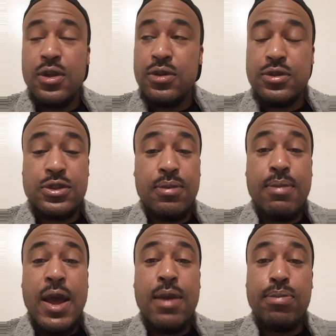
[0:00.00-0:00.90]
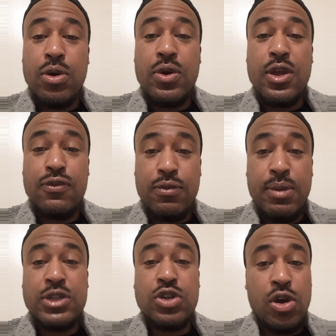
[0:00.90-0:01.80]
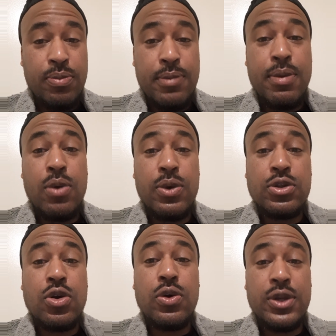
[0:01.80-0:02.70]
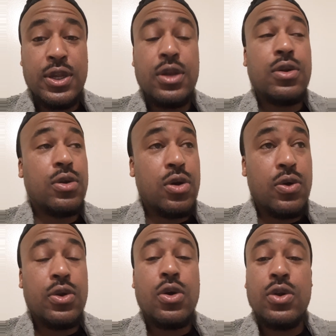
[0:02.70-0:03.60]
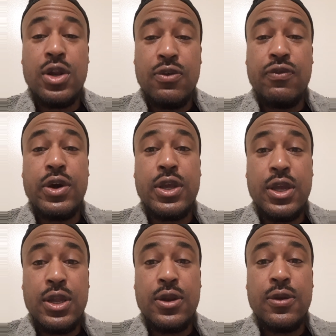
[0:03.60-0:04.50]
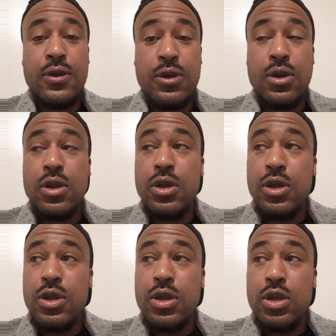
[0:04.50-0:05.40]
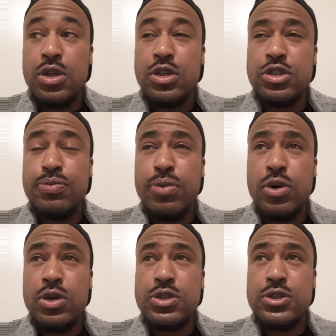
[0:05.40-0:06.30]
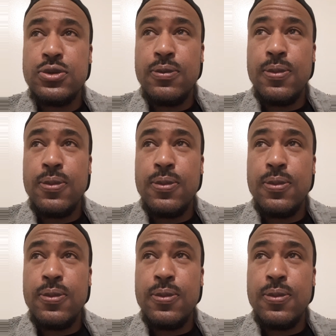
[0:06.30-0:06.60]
some mind-blowing information, homie, about what's going on in the fucking sports